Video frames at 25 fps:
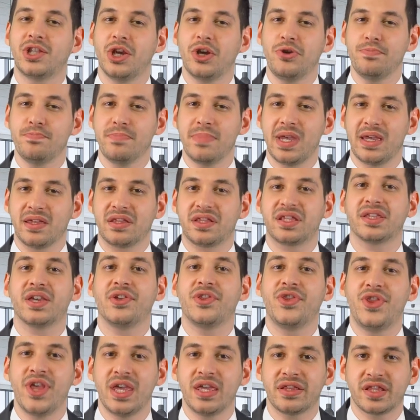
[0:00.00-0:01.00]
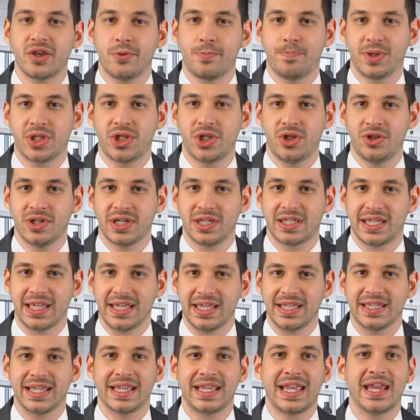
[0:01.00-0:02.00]
Don't miss this
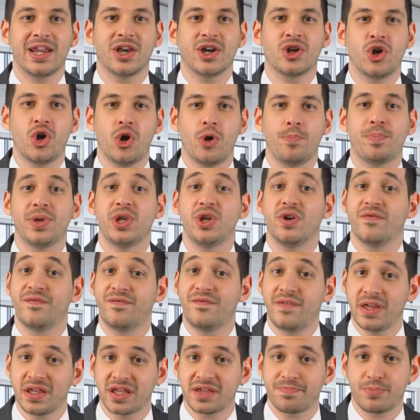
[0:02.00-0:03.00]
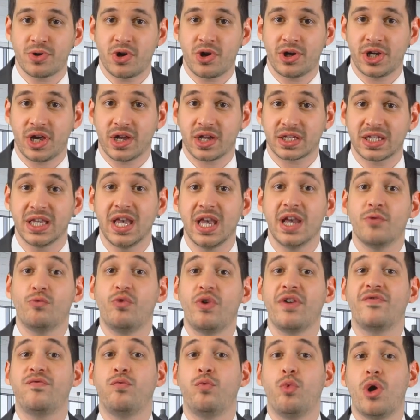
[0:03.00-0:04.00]
opportunity to get a copy of this product
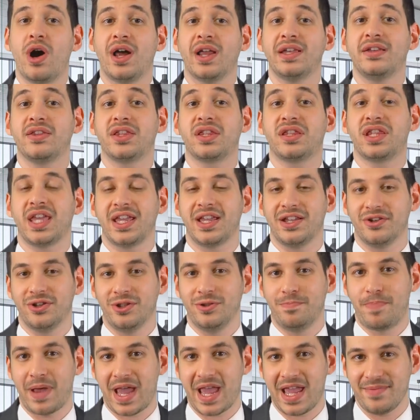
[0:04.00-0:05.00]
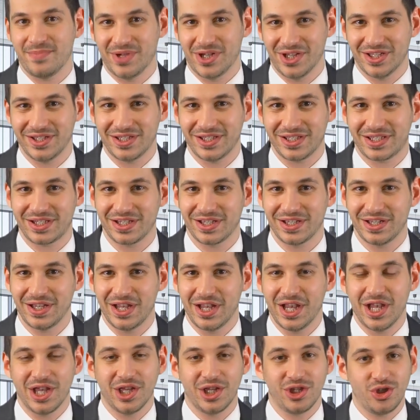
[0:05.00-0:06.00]
with one single payment.
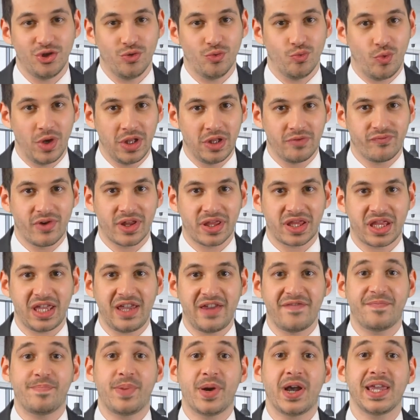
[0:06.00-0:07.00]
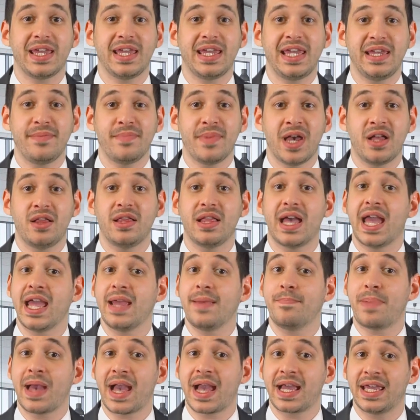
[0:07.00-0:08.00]
You will receive by email
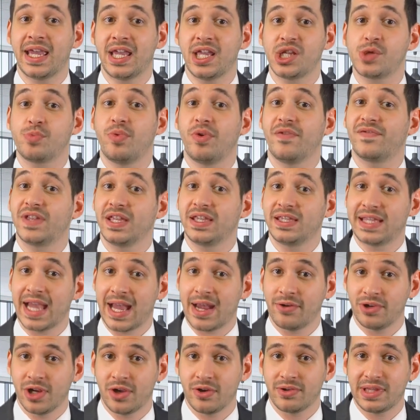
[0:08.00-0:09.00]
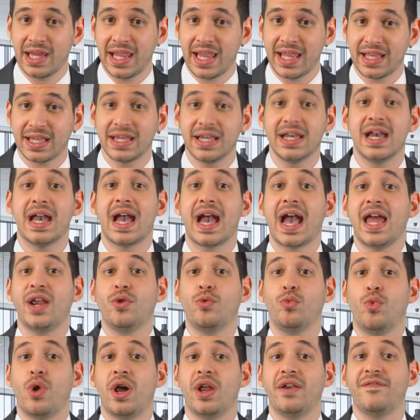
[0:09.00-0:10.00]
a package with the download link
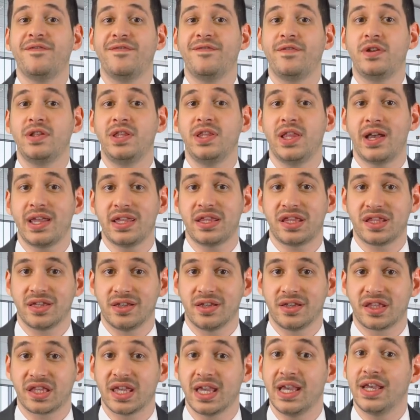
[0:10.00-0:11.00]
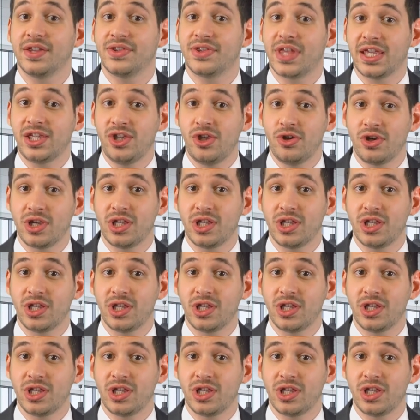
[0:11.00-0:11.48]
and one full license that